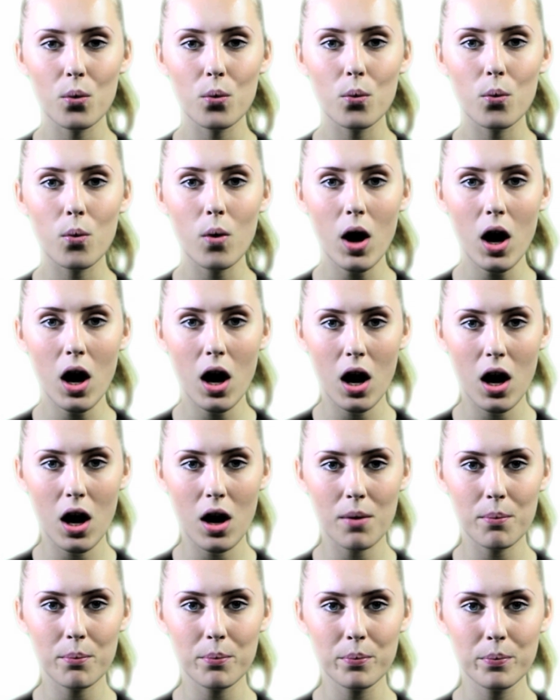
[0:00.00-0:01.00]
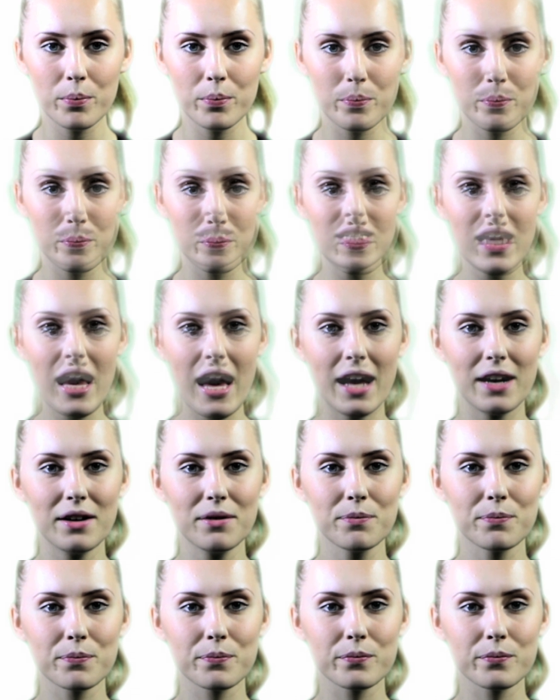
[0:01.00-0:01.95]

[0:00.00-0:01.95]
worm. 10.